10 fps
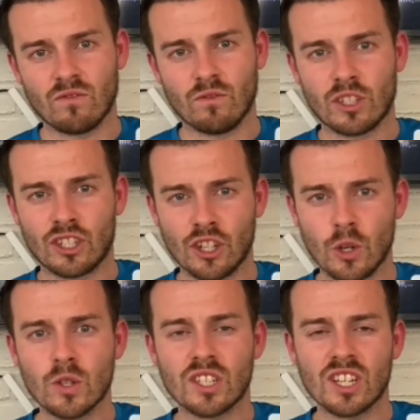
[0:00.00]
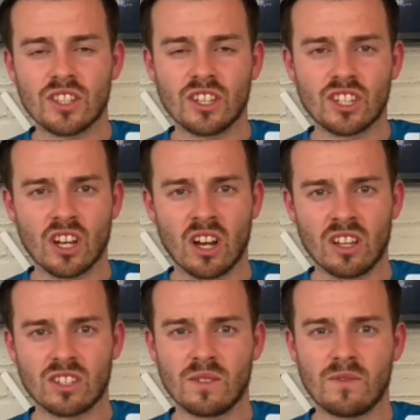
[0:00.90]
reduces the
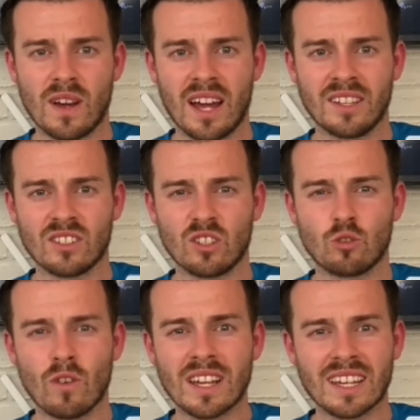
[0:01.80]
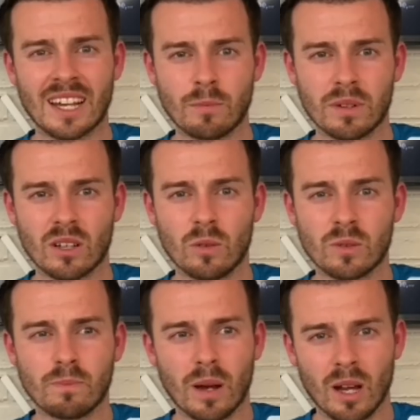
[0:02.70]
chance of fans drinking because
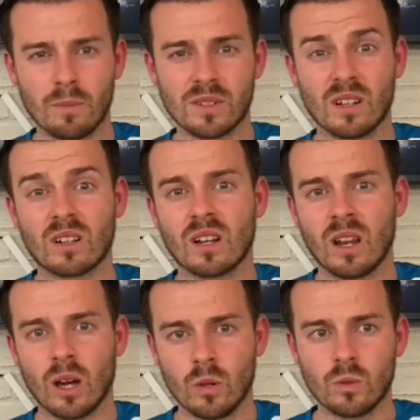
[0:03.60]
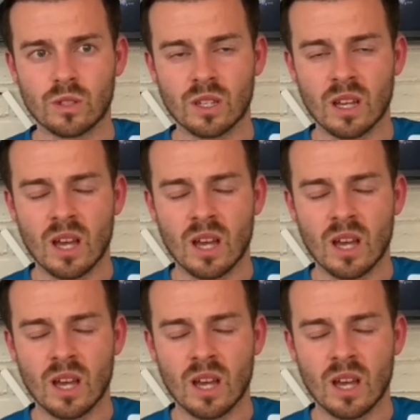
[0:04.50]
pubs are closed.